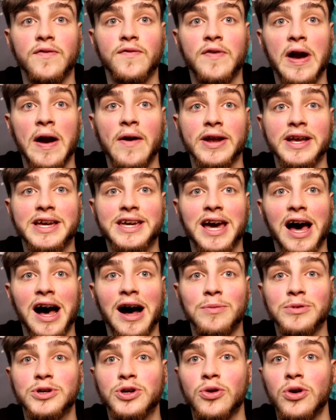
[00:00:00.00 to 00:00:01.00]
very
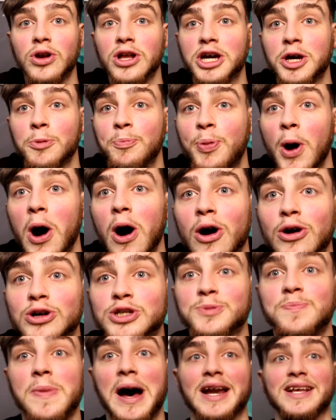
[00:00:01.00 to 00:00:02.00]
calm, cool and
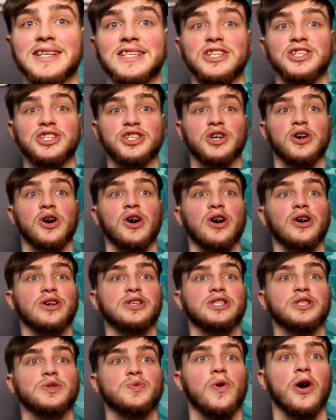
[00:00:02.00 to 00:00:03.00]
composed. Maddison
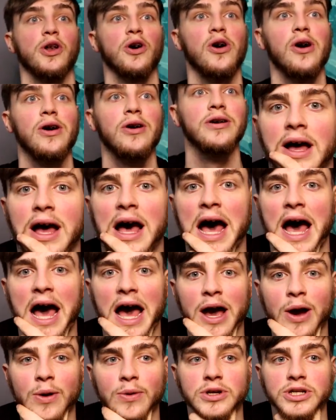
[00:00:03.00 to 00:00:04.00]
scores, is 1-0.
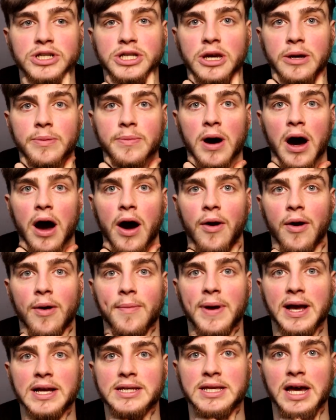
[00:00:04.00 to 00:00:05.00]
How has
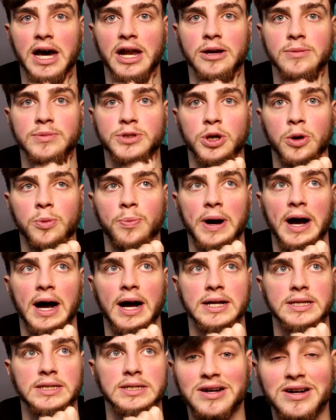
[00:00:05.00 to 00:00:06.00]
Kamara messed that up so
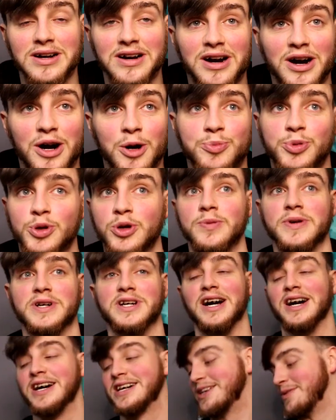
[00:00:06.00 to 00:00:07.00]
bad? Oh,
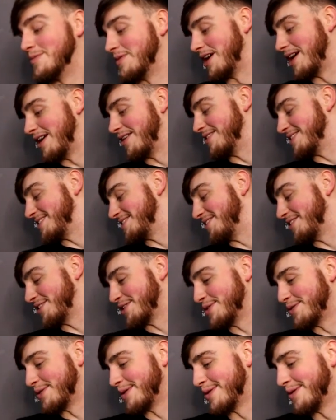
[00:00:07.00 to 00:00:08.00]
Boubacar Kamara's not
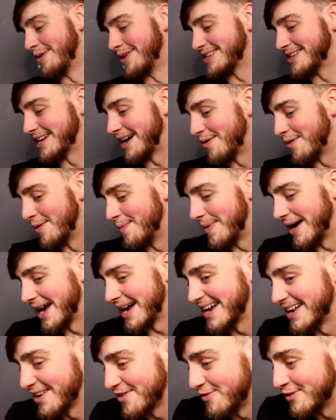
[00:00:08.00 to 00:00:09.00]
going to want to watch that one
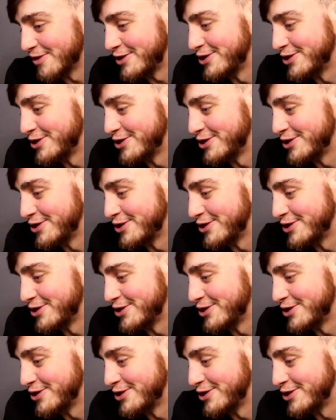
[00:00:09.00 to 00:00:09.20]
back, that's for